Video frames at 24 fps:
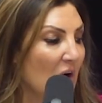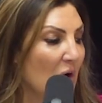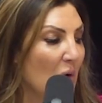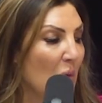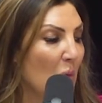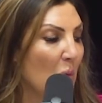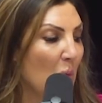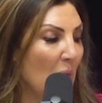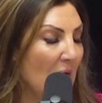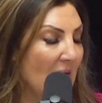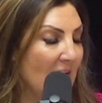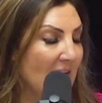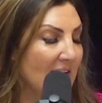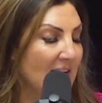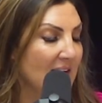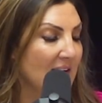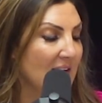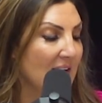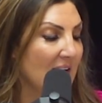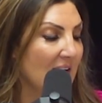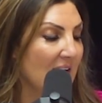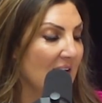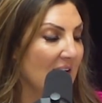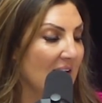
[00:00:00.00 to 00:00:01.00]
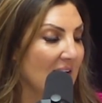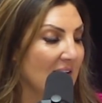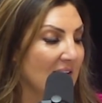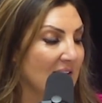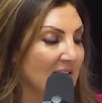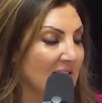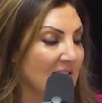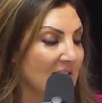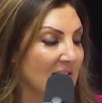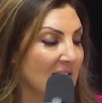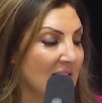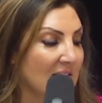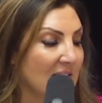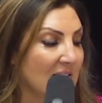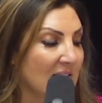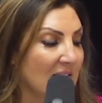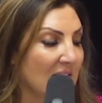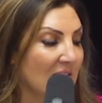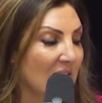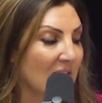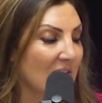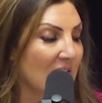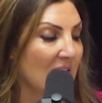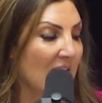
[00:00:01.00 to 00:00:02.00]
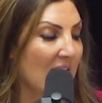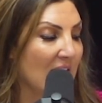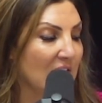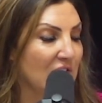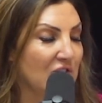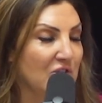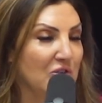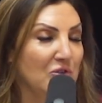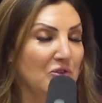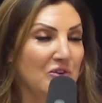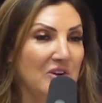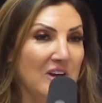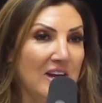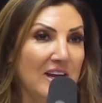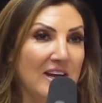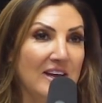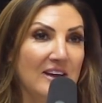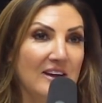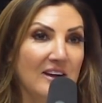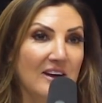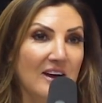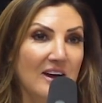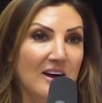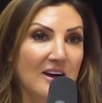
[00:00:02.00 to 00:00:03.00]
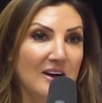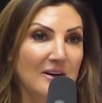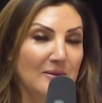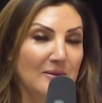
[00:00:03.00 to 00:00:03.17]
went and had to take